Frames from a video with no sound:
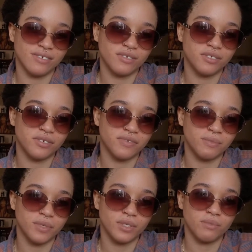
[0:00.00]
stuff I'm
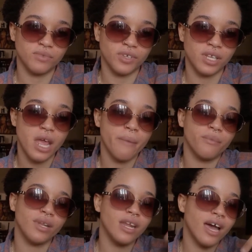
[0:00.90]
going to be doing.
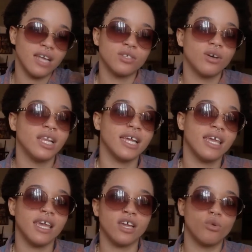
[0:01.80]
But now I saw like
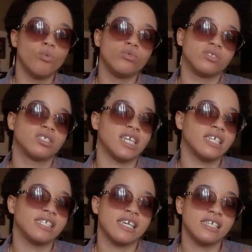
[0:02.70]
a quote that
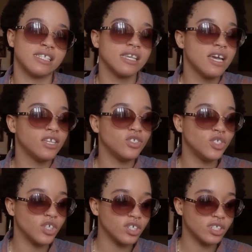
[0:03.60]
says,
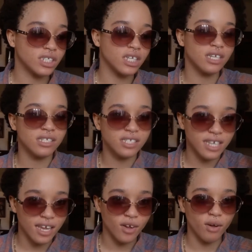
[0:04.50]
just
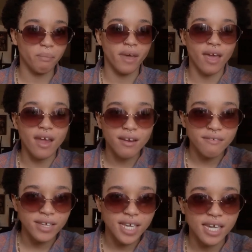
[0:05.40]
get up and
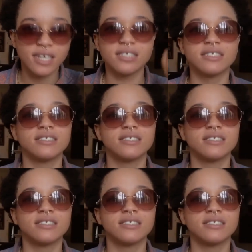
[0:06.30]
create.